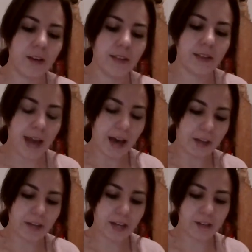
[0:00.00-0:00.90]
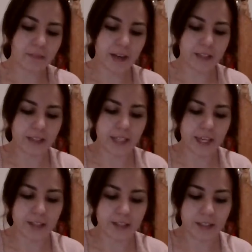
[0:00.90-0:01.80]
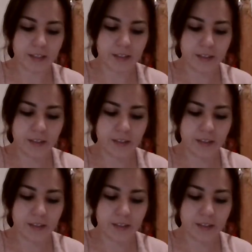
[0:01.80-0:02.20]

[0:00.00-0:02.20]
The gathering had finally ended.